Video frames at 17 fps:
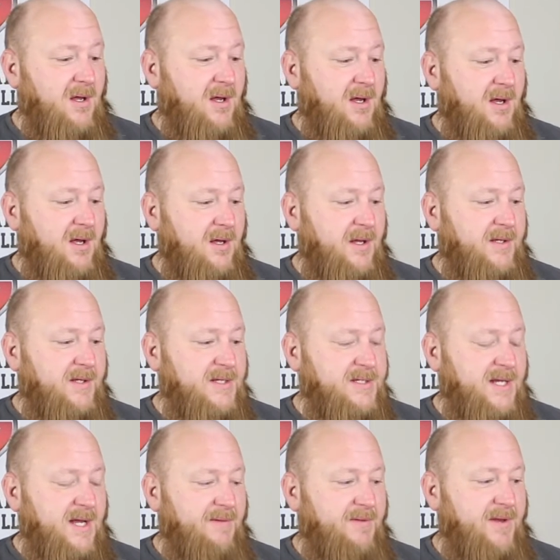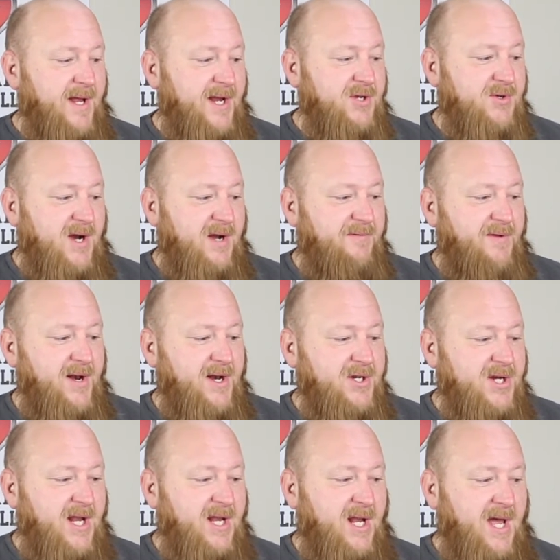It does have the nitride
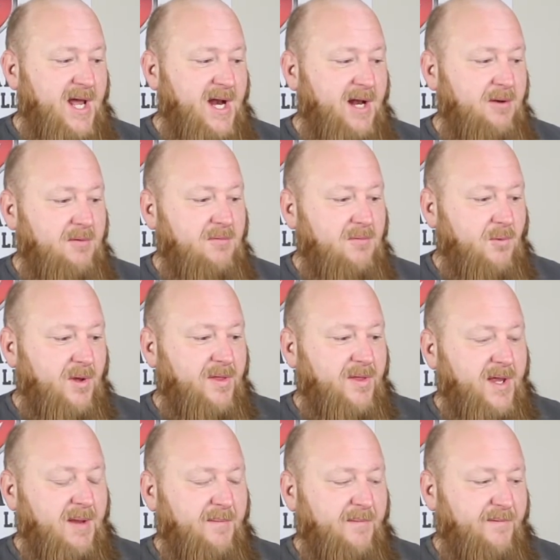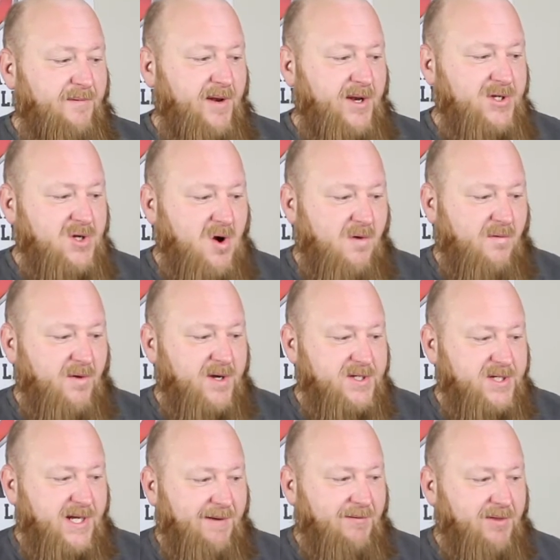finish on it with a finish over
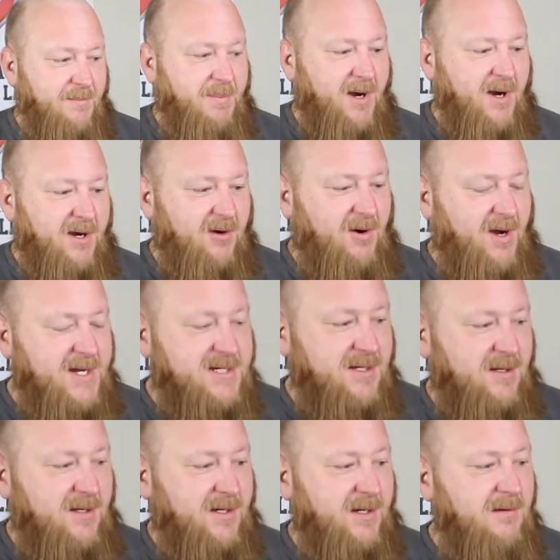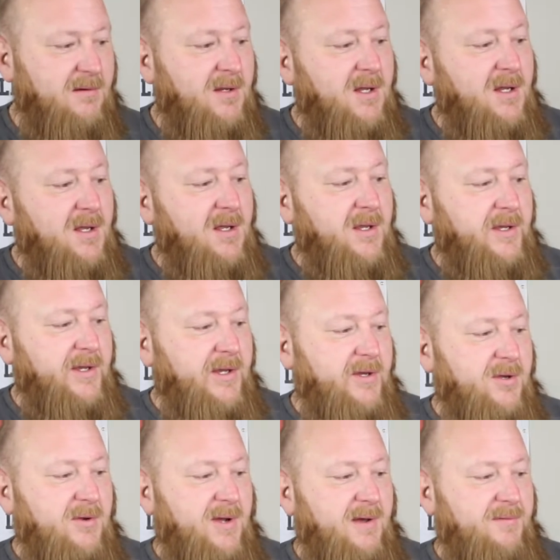it to give it the parkerized look.
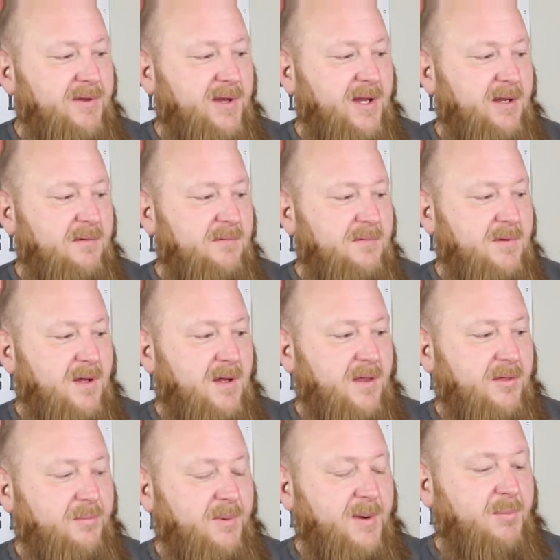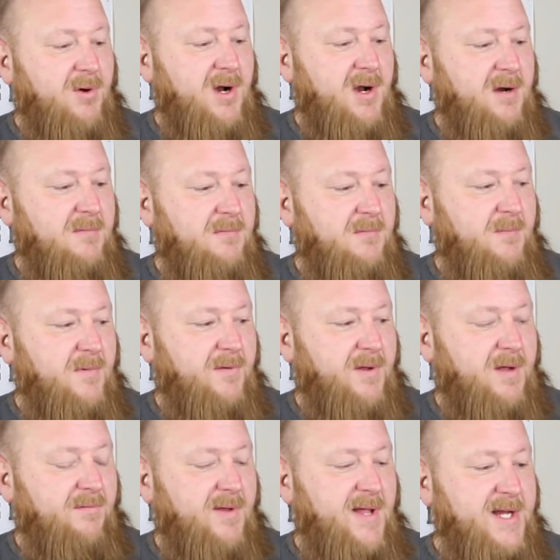You do have the three-prong
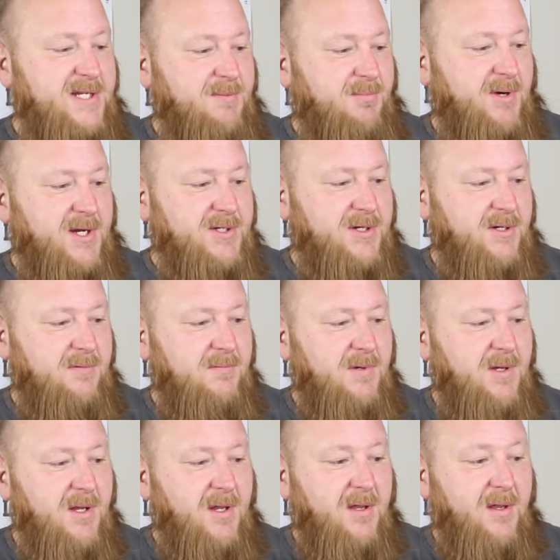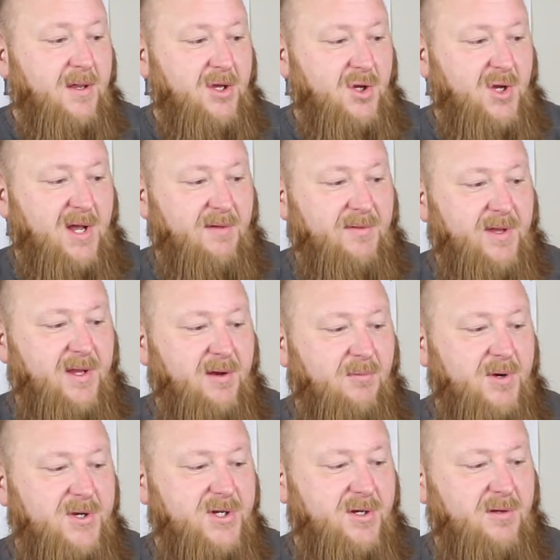flash suppressor. You have the
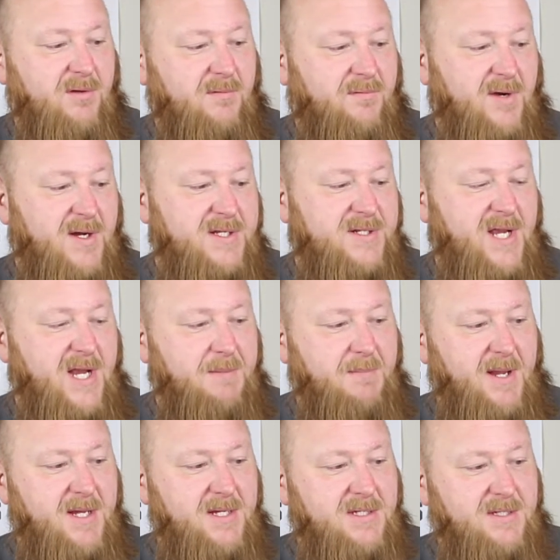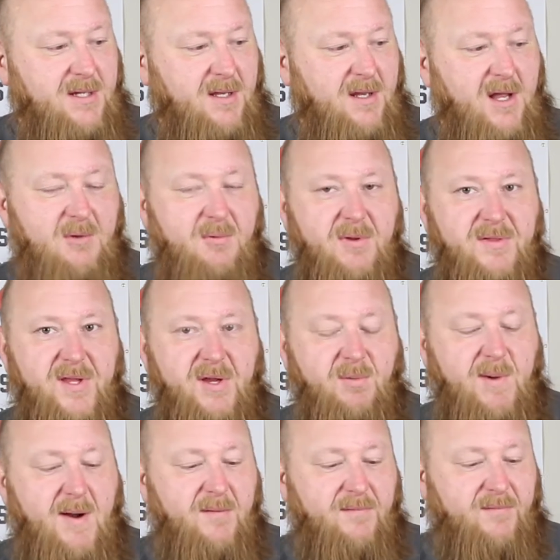original front sight base along with the
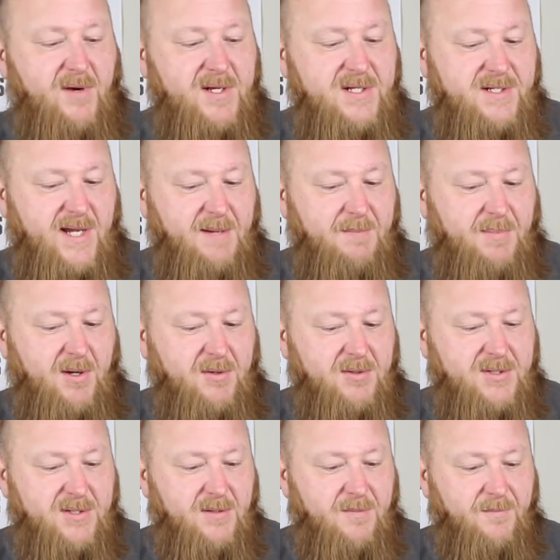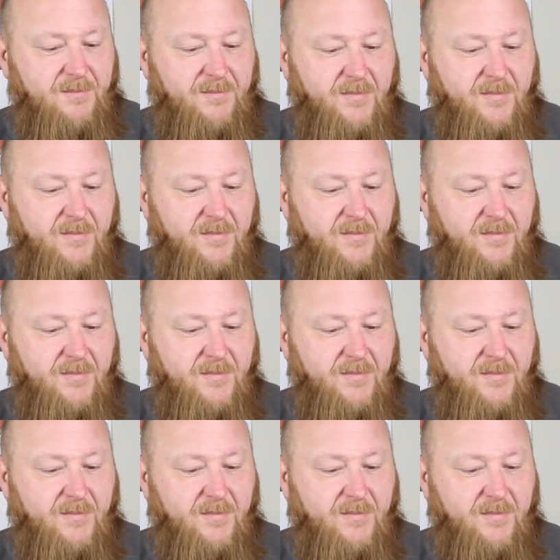round front sight post.